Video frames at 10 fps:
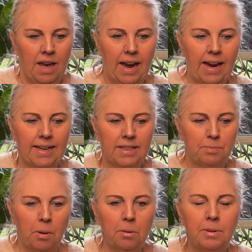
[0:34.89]
And it's
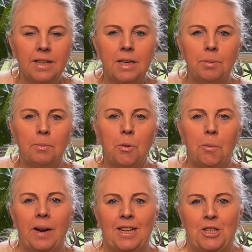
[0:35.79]
probably going to be more
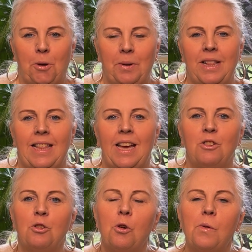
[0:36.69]
about a topic that
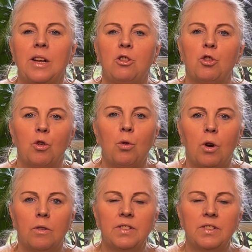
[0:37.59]
you're unsure of.